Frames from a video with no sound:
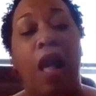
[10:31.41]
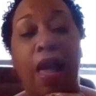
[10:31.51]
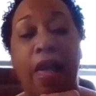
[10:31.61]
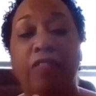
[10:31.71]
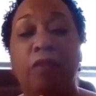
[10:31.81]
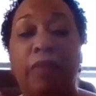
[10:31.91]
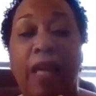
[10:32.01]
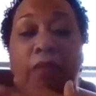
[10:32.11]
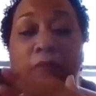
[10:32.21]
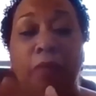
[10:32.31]
And the
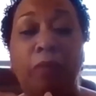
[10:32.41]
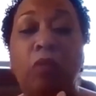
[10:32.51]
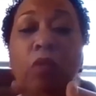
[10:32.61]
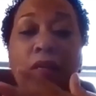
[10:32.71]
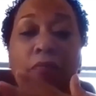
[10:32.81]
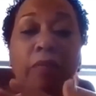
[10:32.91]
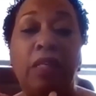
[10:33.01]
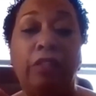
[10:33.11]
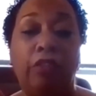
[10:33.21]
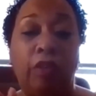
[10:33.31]
black people who had
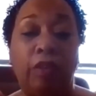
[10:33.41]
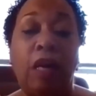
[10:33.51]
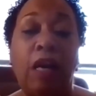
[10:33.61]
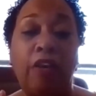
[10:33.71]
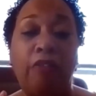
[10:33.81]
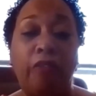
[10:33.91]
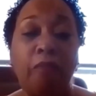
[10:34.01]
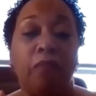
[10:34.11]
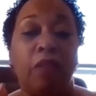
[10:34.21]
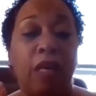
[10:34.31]
been in her life
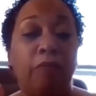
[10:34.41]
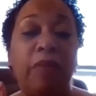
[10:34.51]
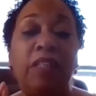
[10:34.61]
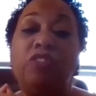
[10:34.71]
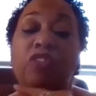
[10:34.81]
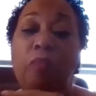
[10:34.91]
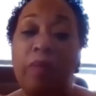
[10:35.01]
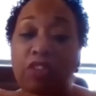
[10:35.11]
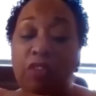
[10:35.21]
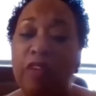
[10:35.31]
had been so
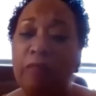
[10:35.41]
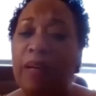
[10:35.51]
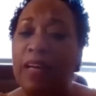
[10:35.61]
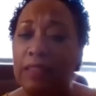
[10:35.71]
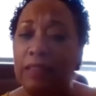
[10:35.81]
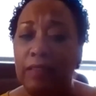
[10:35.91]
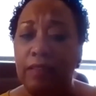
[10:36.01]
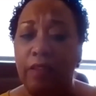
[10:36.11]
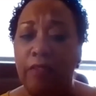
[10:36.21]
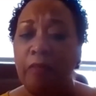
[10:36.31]
much of a
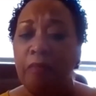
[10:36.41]
positive.